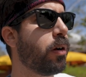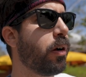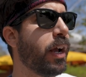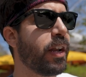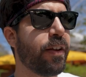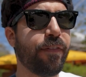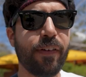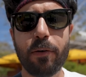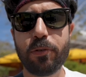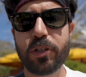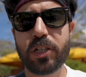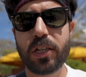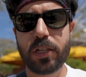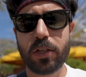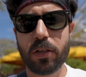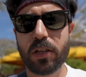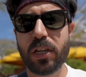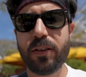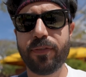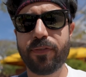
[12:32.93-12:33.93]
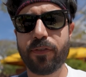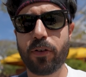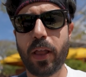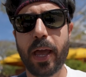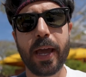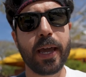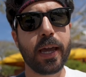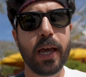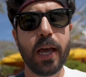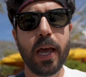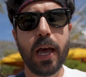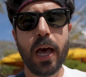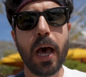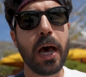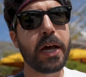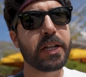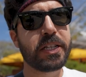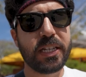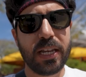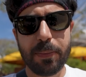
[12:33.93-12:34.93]
And if I was just looking for like
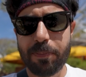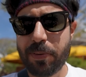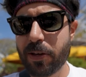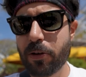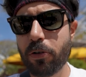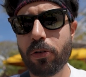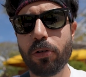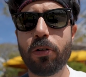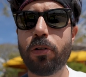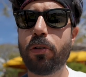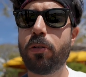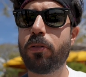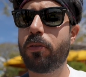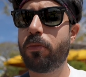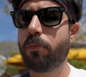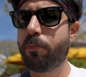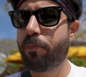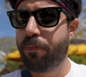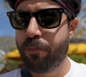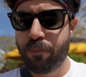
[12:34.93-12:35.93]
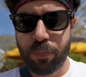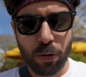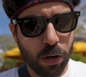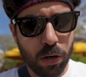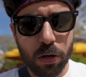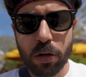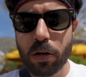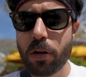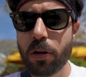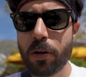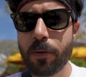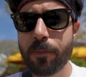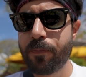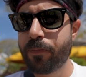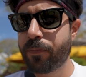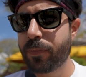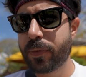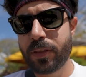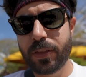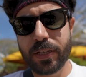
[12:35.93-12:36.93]
a typical burger,
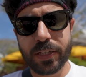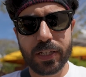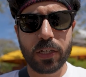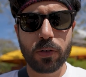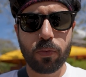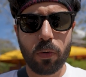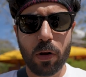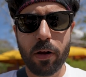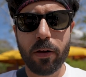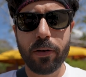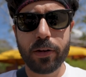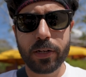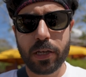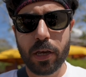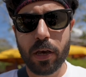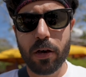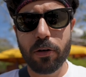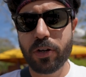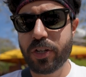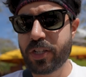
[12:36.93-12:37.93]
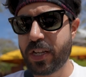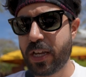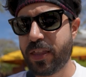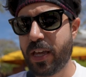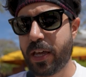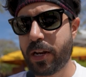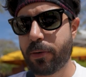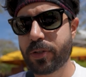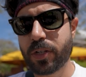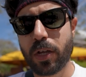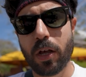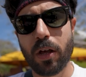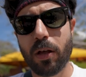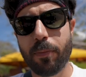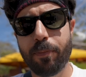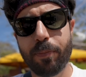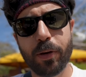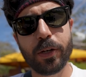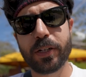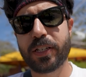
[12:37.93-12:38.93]
this is where I would go because I thought it was all
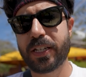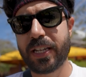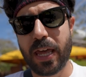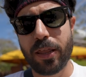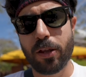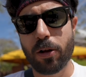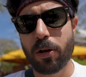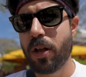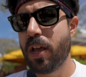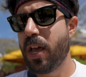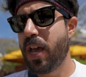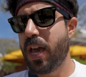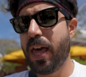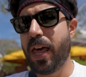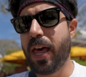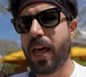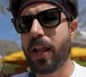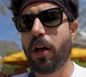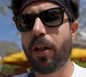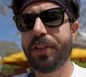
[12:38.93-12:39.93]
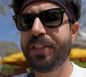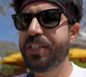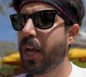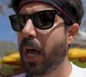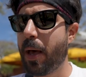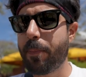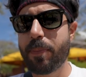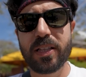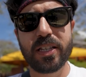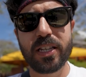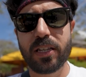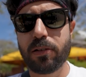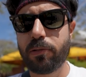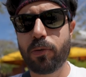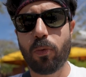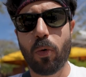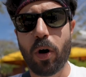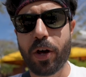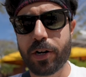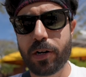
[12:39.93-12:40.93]
put together. It had all the toppings that you would
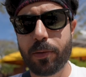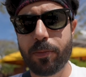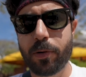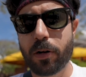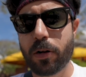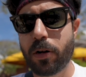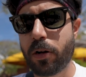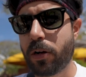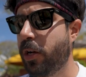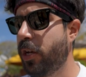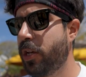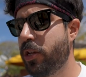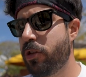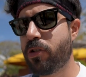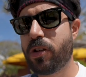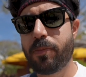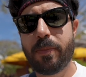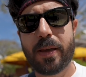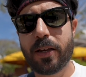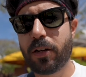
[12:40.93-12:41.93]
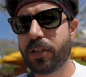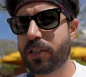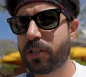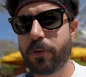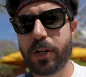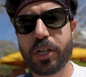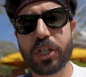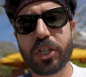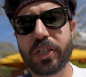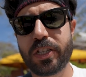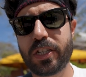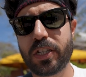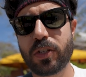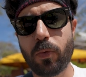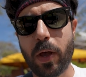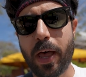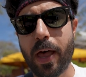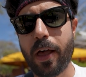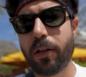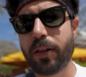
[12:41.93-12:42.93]
want in a burger. You can make alterations as
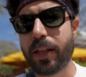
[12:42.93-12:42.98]
well.